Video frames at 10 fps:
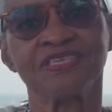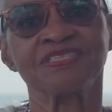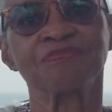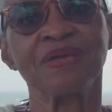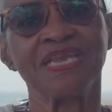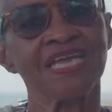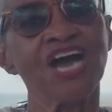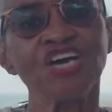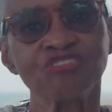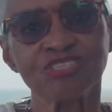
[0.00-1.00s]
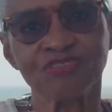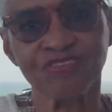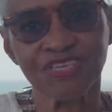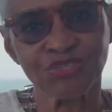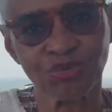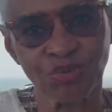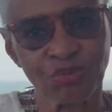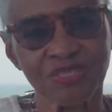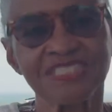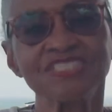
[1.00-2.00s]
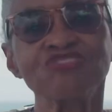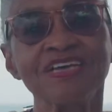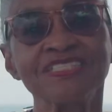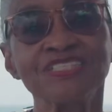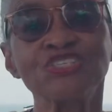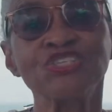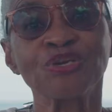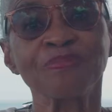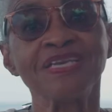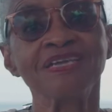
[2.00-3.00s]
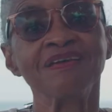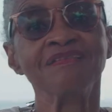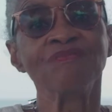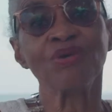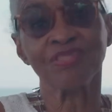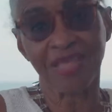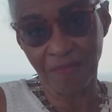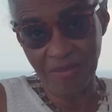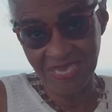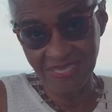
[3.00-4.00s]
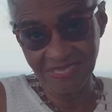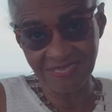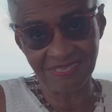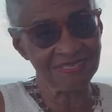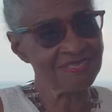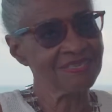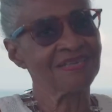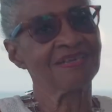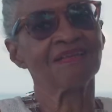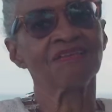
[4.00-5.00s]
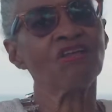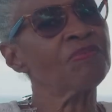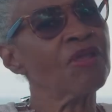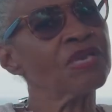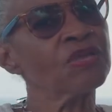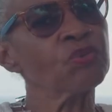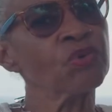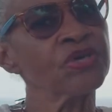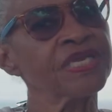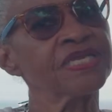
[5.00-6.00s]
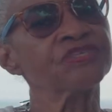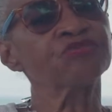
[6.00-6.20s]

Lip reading: that it's many hundreds of years old. We're still trying to determine what that means. Loblolly wood is